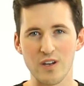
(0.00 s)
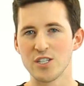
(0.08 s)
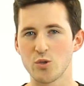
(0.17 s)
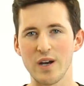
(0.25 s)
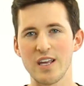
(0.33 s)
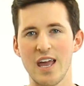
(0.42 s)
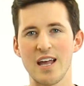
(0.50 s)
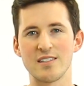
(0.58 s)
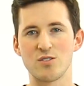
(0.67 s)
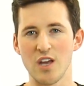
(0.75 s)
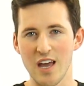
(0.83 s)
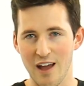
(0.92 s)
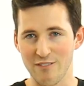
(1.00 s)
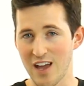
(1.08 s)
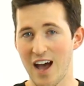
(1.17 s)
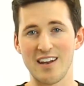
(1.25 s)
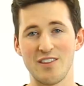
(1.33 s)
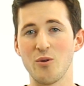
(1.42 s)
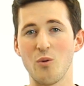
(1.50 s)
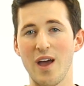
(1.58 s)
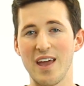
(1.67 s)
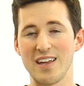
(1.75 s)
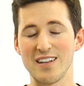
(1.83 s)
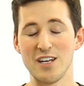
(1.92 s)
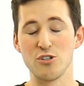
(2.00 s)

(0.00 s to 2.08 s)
Sweaty hands have gotten in the way